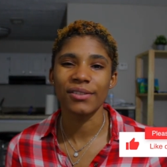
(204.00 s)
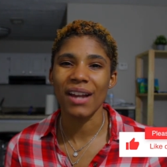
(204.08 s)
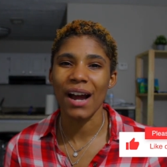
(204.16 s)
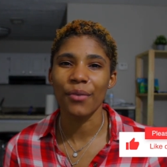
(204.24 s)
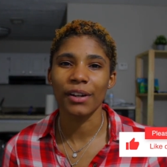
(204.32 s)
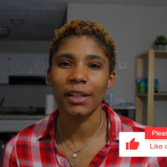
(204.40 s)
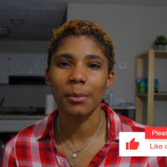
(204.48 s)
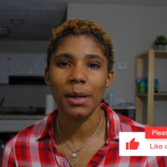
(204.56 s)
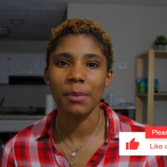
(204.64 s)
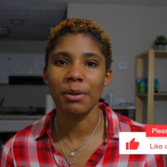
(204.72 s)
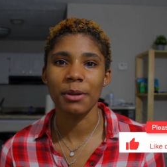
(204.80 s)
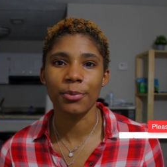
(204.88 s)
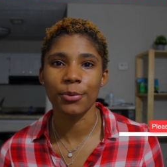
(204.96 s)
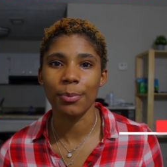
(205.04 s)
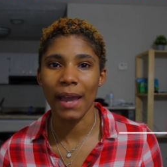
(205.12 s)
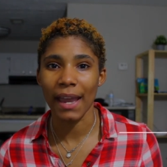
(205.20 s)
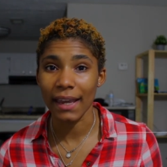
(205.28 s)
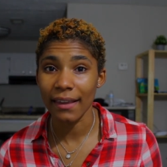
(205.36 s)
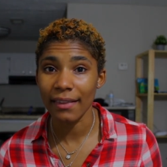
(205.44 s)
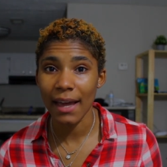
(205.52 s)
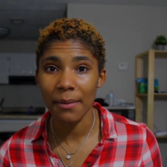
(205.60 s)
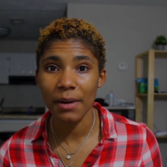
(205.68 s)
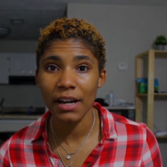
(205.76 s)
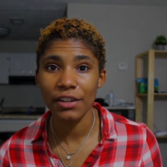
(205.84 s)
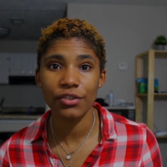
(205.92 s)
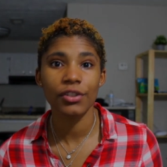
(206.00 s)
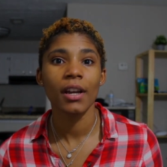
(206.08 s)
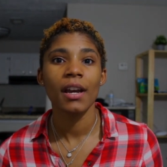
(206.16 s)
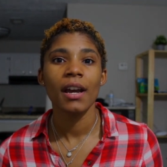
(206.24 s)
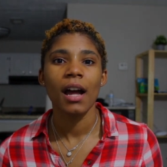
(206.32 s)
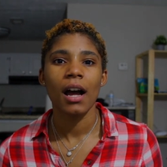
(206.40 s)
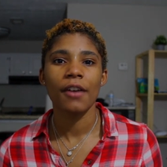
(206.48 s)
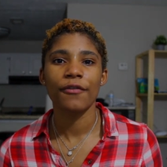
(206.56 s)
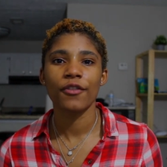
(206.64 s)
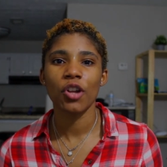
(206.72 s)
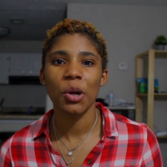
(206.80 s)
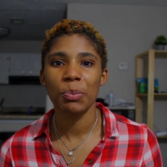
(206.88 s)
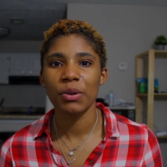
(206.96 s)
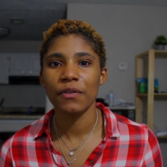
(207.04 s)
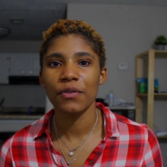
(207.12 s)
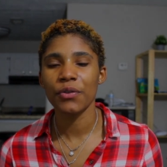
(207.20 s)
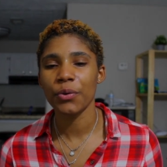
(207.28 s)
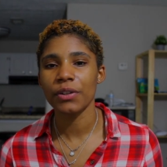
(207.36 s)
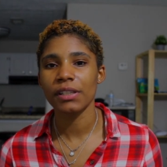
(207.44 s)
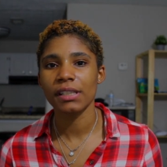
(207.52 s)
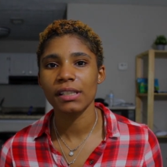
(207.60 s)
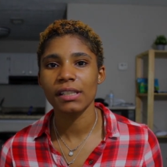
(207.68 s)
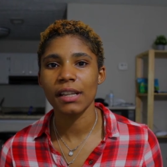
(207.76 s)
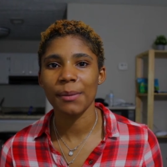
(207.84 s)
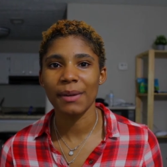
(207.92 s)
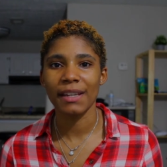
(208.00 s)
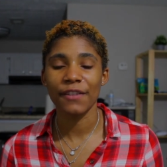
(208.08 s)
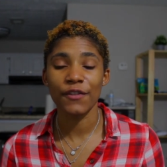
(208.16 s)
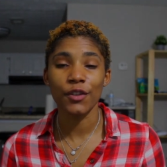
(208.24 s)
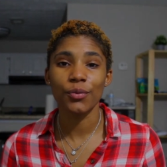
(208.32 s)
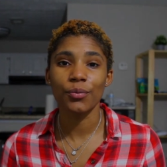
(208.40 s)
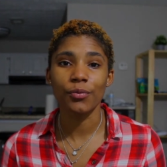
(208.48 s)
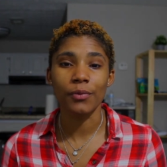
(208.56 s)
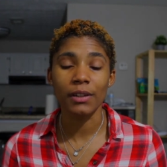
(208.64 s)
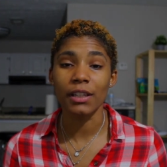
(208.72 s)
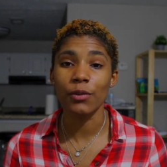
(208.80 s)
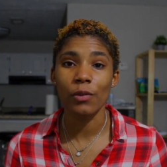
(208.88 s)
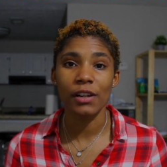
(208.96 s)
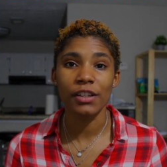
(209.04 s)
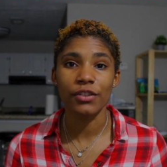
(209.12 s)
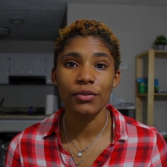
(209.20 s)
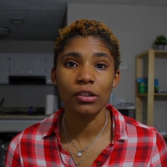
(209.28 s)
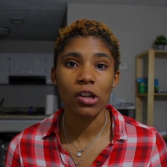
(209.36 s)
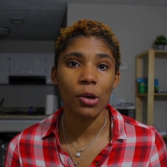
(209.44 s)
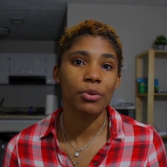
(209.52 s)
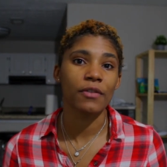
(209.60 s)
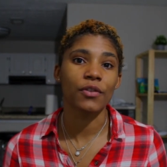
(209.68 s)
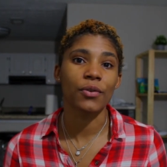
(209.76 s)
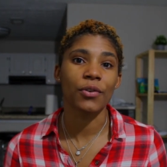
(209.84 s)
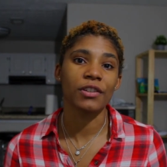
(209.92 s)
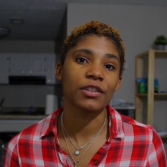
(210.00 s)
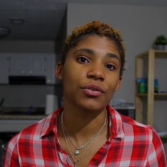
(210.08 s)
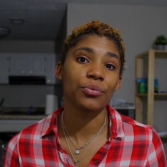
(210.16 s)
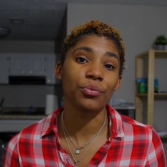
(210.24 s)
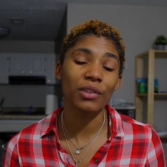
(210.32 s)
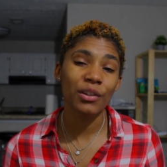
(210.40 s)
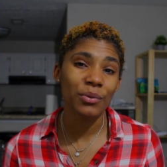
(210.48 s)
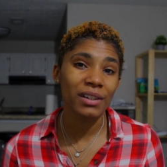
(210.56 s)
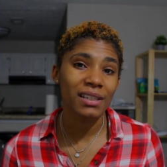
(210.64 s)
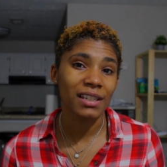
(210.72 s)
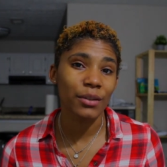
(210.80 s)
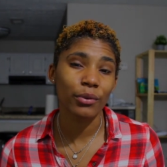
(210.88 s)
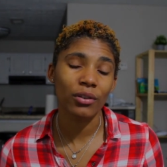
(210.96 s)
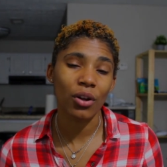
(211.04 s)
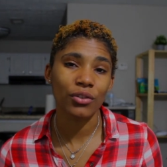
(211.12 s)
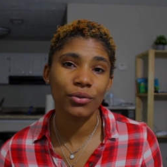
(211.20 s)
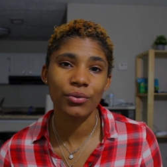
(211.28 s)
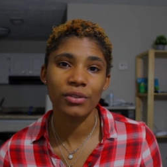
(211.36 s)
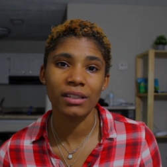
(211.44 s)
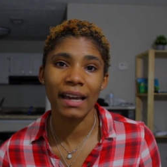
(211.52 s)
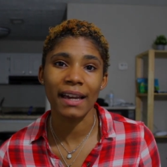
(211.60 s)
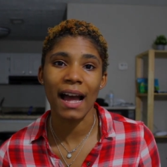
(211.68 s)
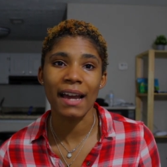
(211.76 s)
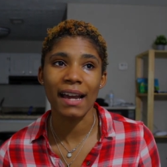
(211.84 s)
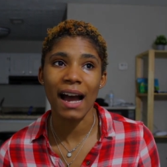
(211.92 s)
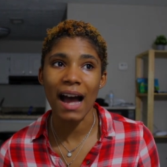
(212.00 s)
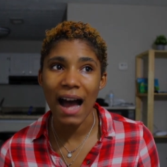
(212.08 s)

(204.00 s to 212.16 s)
not recommend people paying that much for law preview courses. I mean, if you really wanna do a law preview course and you really wanna see what law school is like, I